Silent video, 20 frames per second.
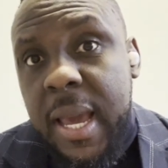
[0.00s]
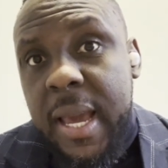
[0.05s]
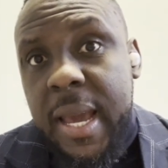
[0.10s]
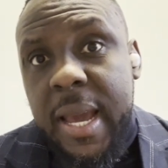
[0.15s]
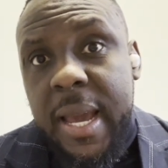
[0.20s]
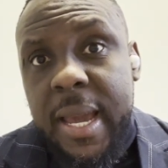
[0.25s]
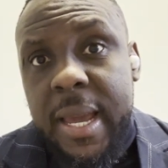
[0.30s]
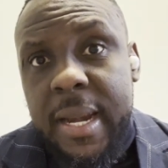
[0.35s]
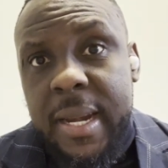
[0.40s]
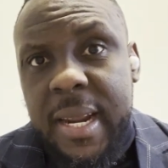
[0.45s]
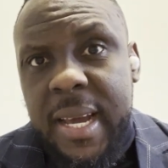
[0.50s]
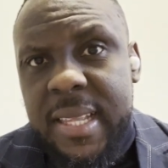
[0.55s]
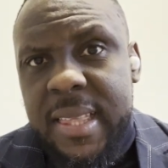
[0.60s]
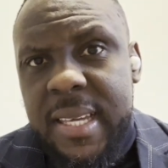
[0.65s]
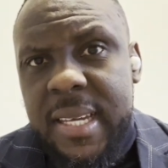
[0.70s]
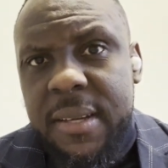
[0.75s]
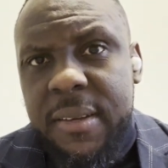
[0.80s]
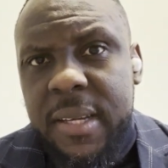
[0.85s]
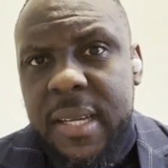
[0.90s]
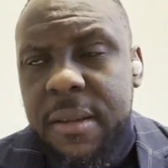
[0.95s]
And I
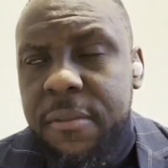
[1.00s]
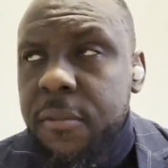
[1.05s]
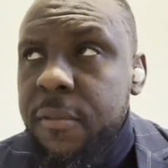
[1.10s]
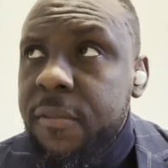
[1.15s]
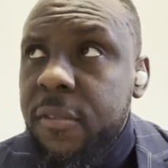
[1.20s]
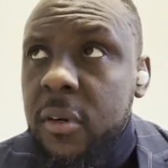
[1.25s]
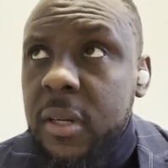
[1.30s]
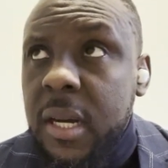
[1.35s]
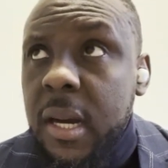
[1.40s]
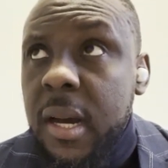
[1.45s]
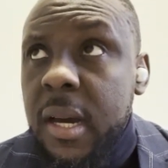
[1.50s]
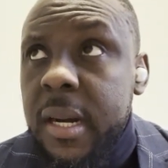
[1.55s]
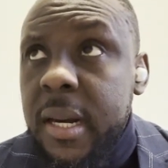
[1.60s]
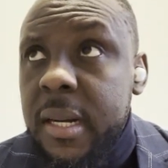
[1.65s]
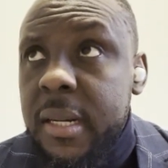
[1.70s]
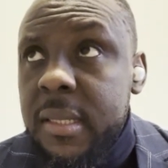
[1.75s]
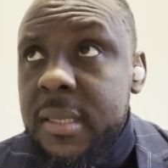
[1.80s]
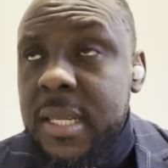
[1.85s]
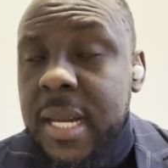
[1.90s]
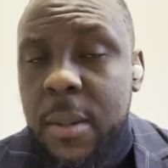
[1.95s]
think even for Ghana
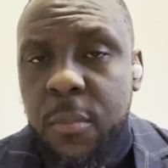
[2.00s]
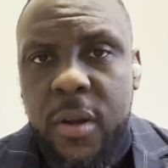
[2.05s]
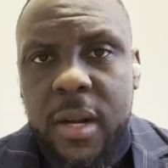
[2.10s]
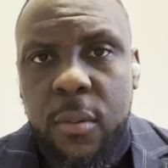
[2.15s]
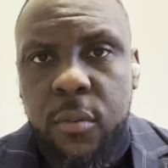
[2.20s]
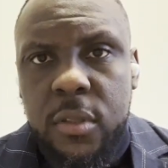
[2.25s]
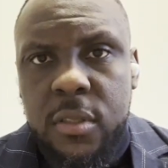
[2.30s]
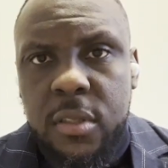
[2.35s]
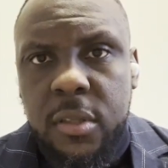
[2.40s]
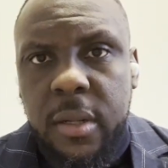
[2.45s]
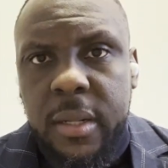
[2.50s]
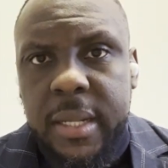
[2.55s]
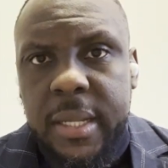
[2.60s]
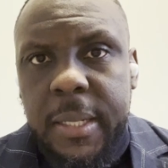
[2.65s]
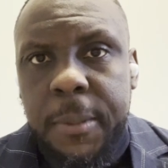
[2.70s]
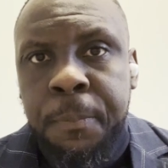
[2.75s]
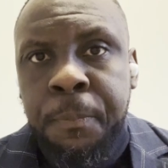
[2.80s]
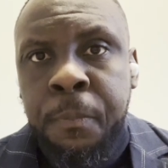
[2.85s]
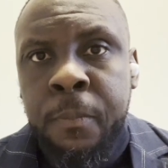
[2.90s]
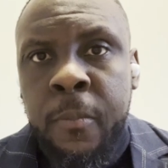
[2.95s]
at the time when I was
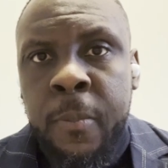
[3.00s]
studying,